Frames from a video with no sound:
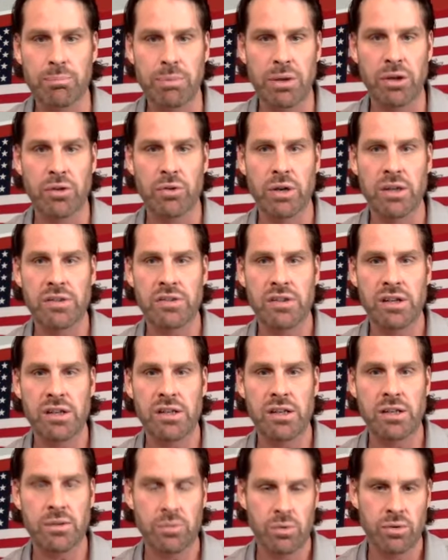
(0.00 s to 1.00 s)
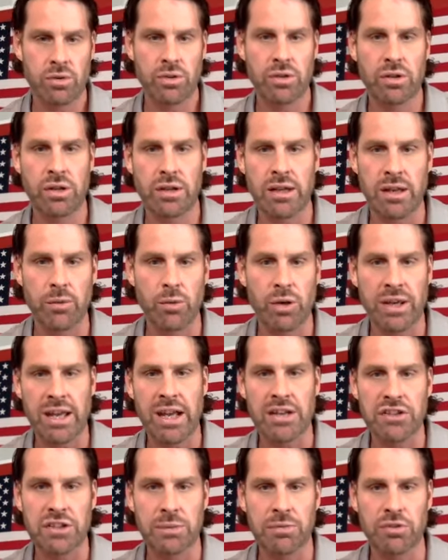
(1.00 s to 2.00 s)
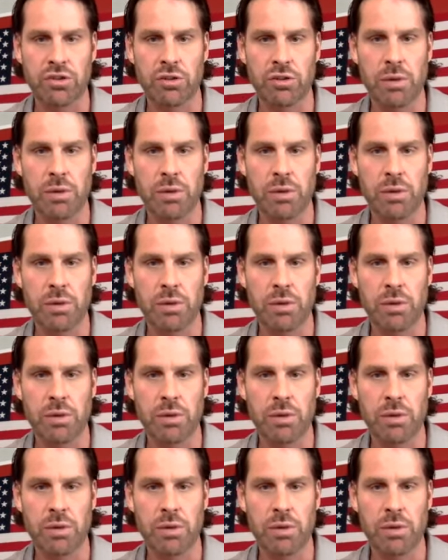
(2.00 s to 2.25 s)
Bill, great seeing you. Good, and we'll catch up soon.